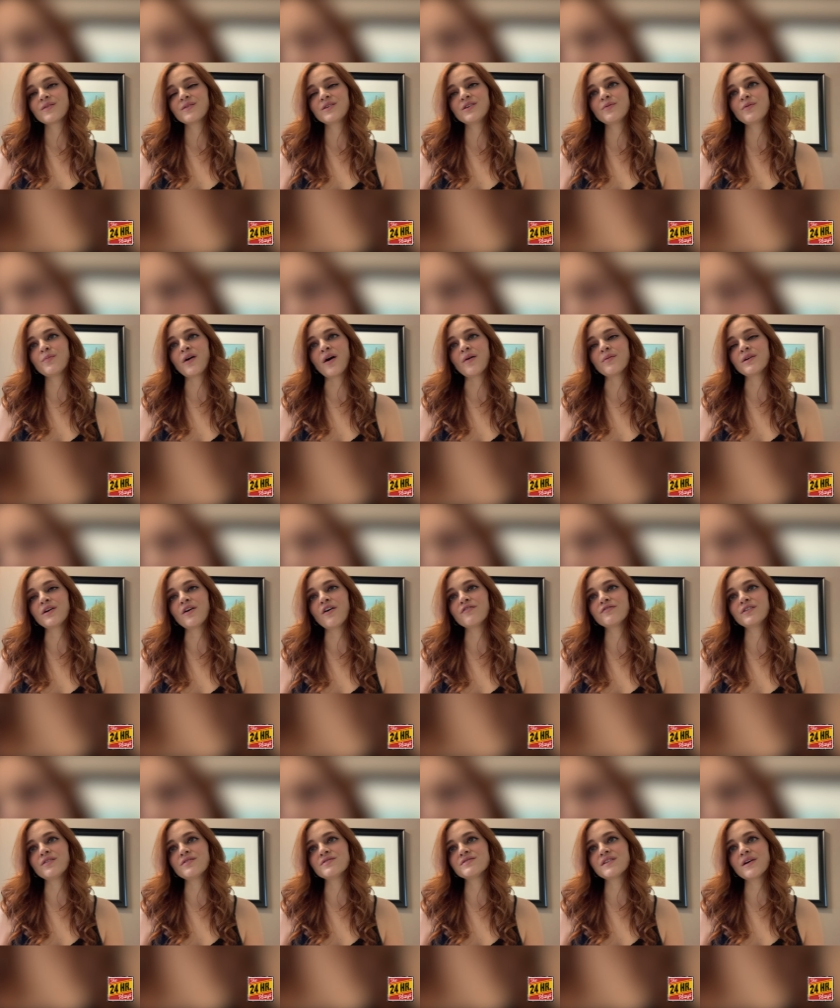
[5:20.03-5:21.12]
you would probably all
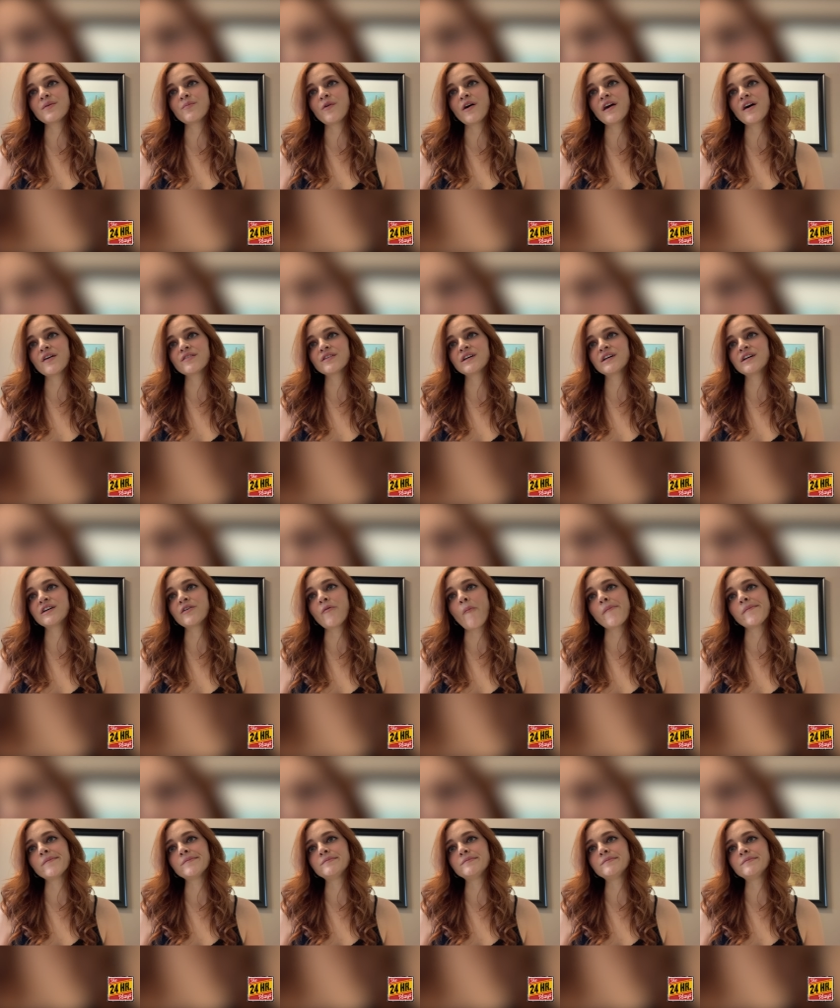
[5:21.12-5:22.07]
feel the same way out there.